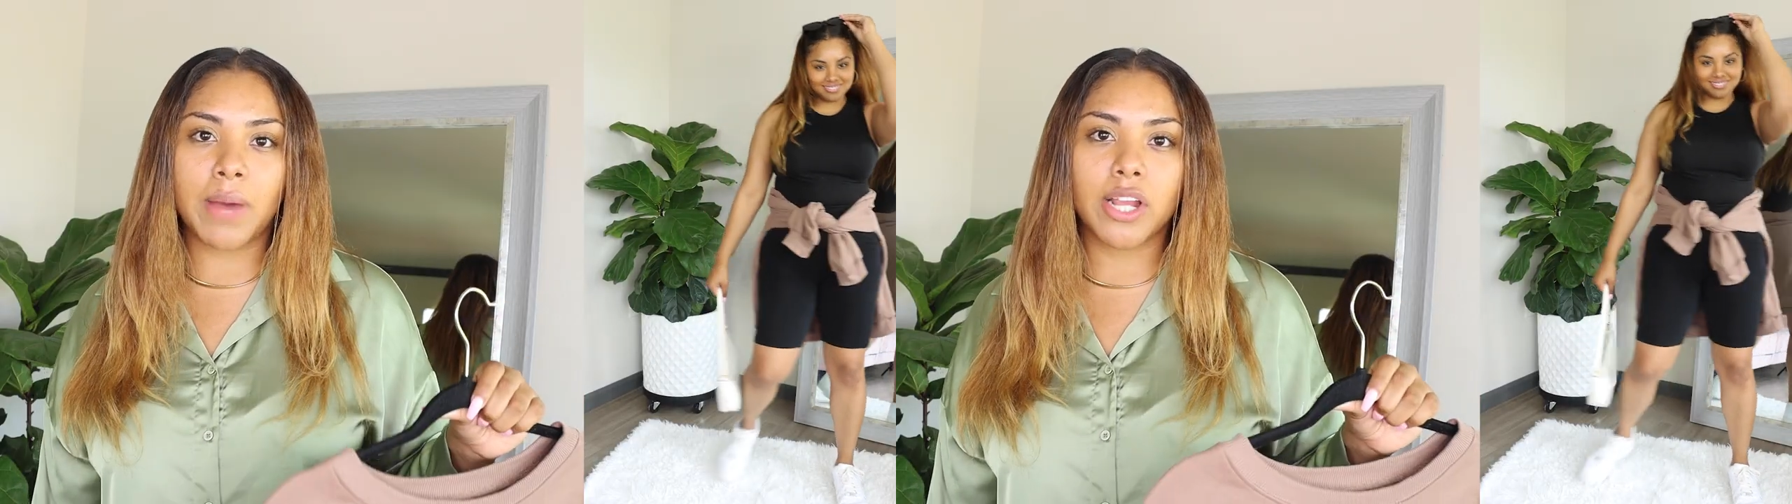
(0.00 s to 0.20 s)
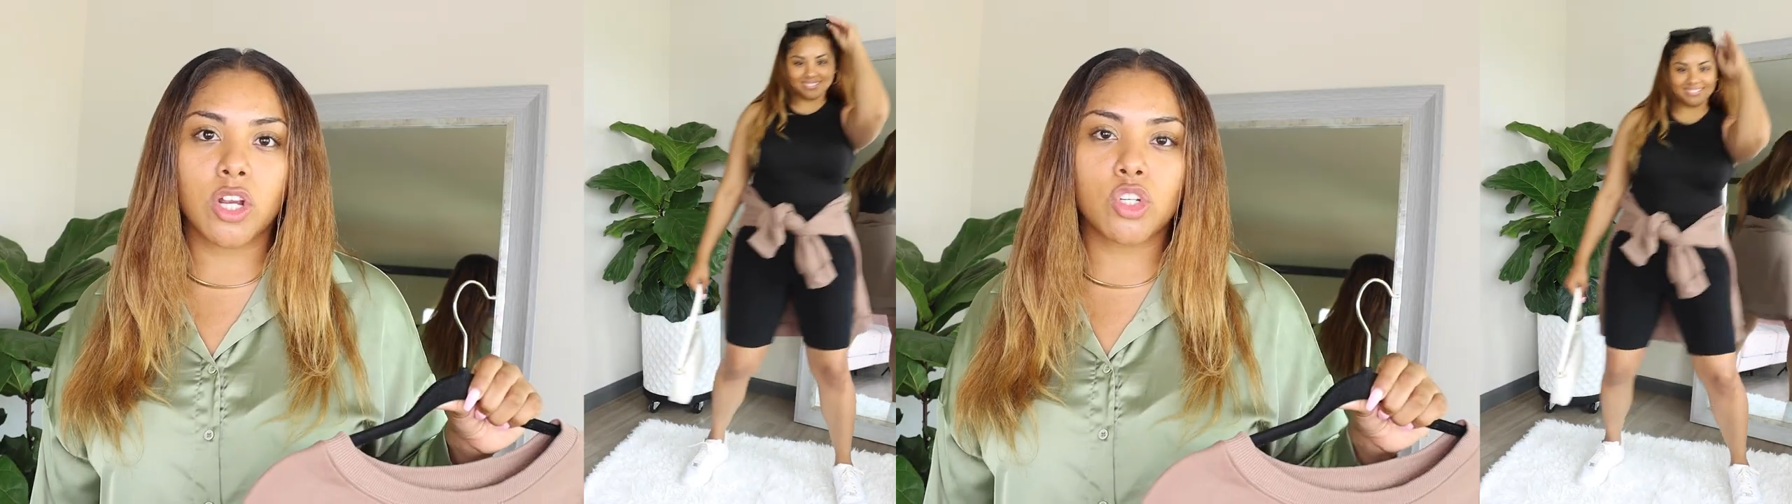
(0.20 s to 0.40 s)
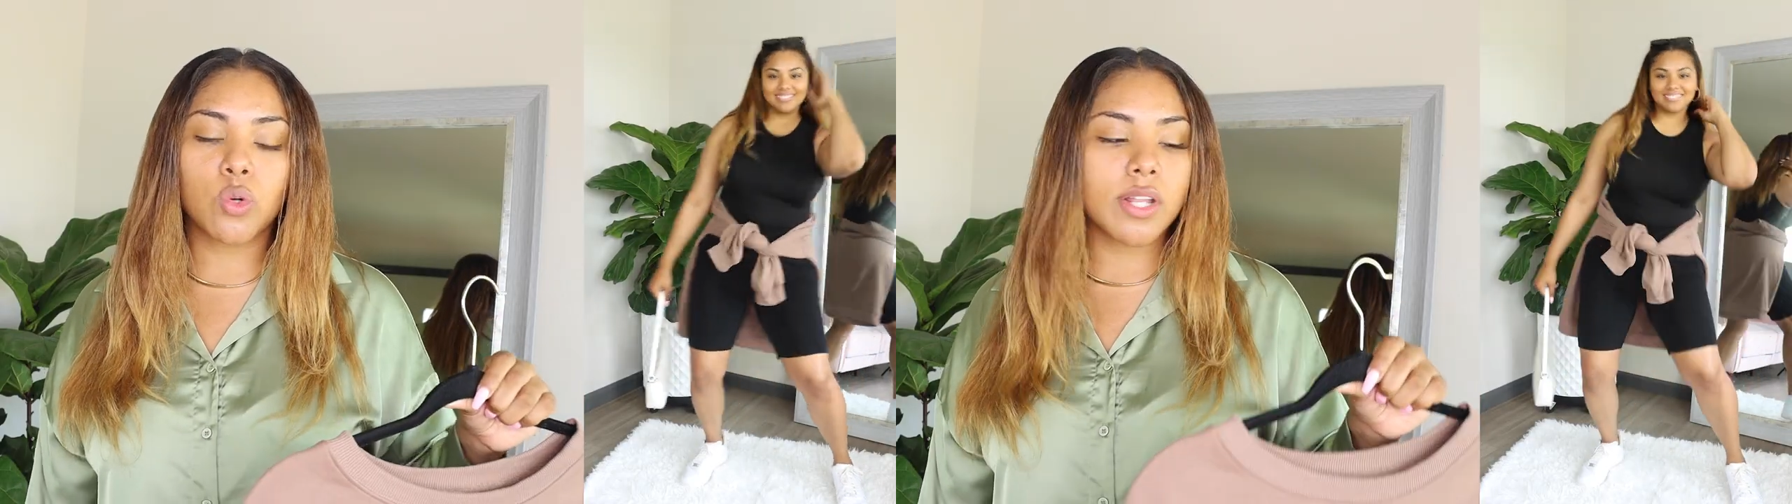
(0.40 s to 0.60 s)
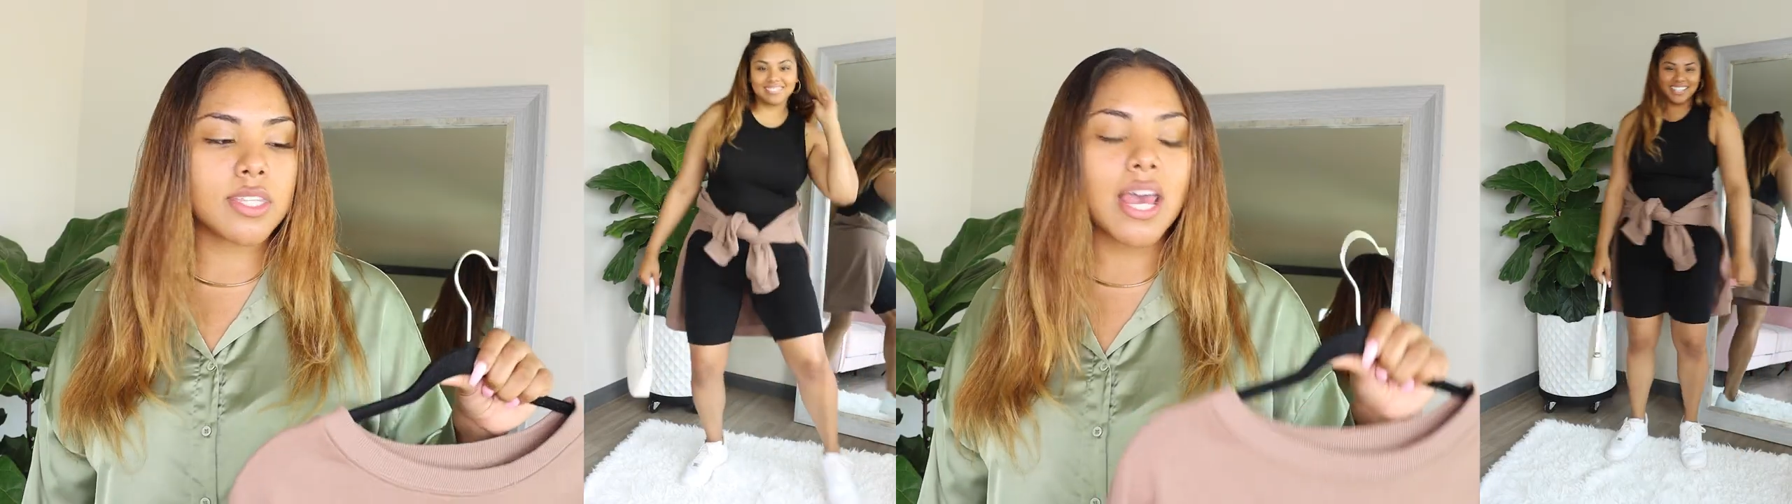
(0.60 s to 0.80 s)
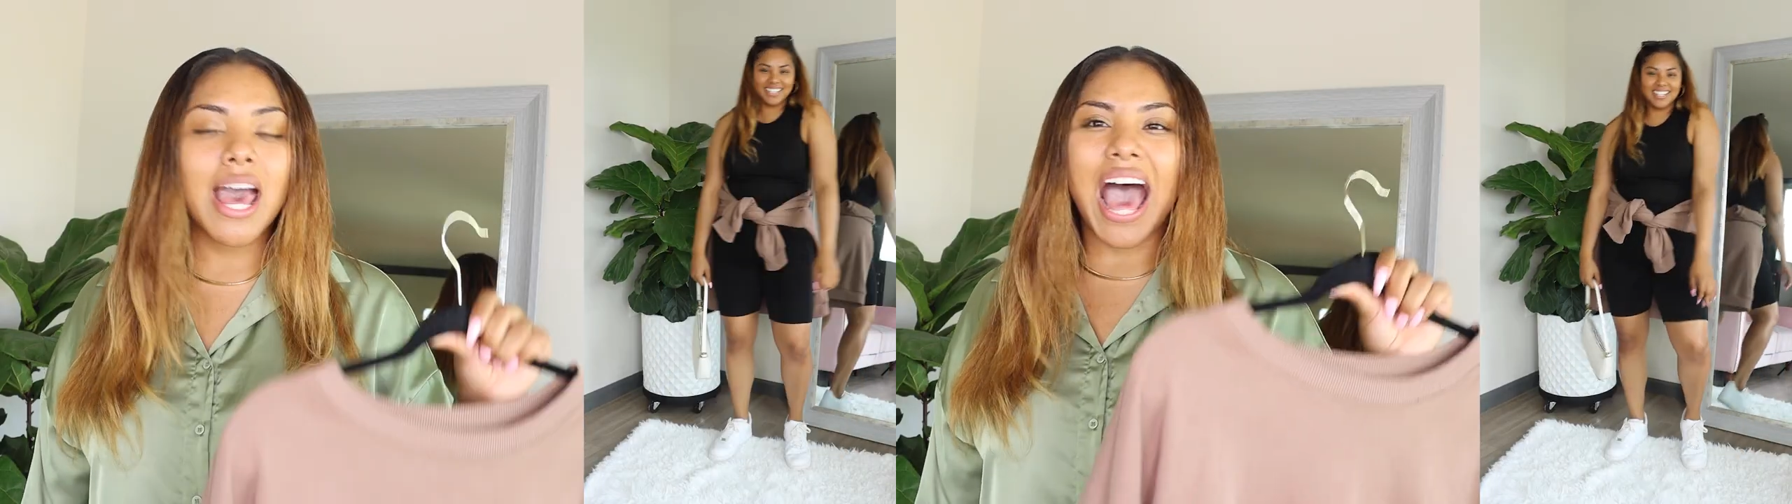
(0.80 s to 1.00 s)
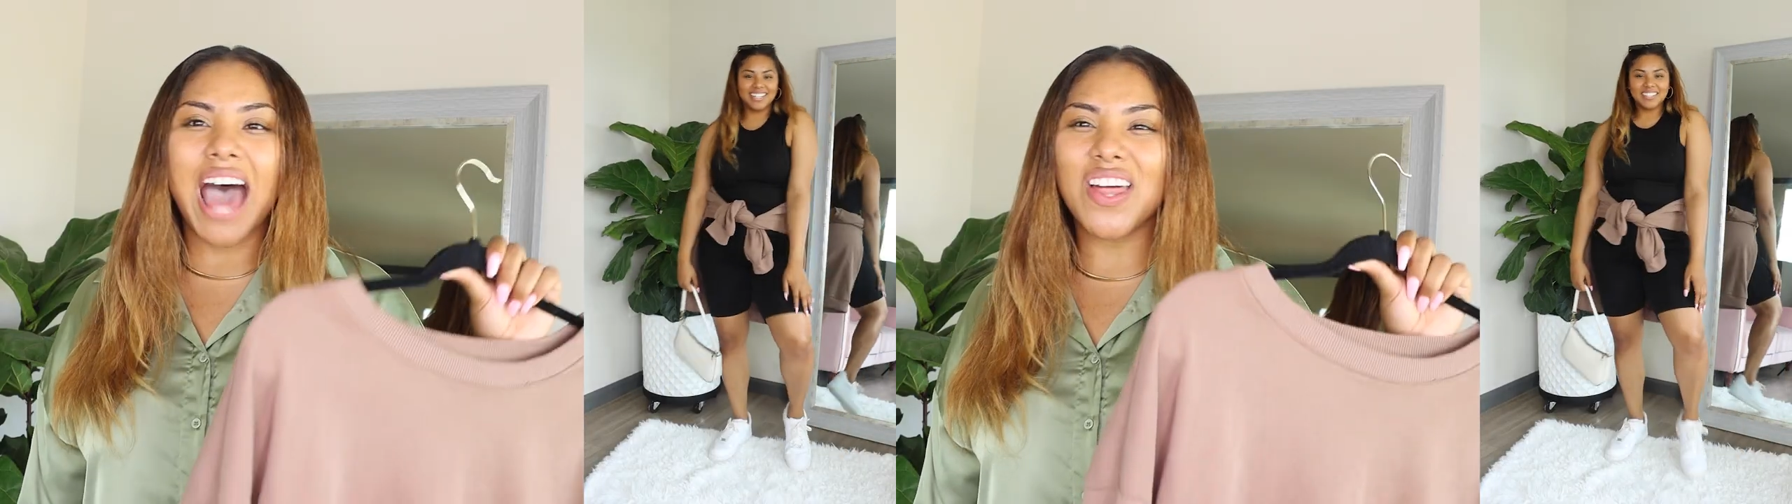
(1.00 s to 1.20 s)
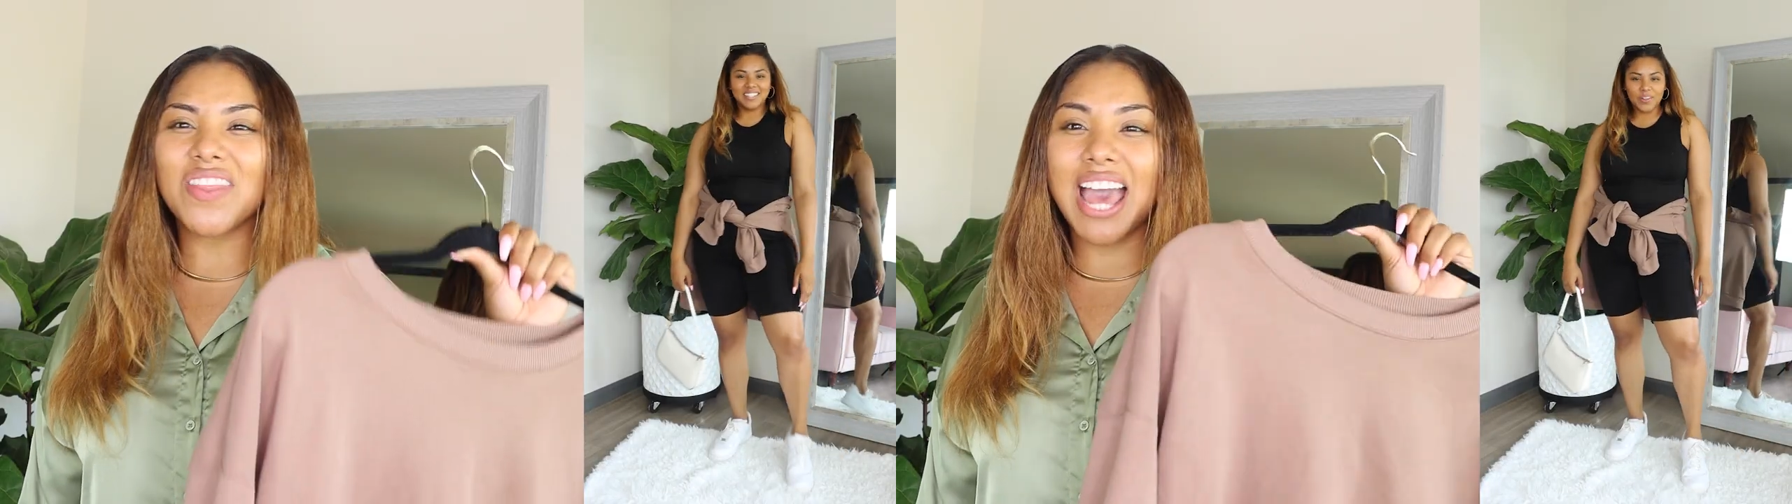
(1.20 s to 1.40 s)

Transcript: biker shorts. I thought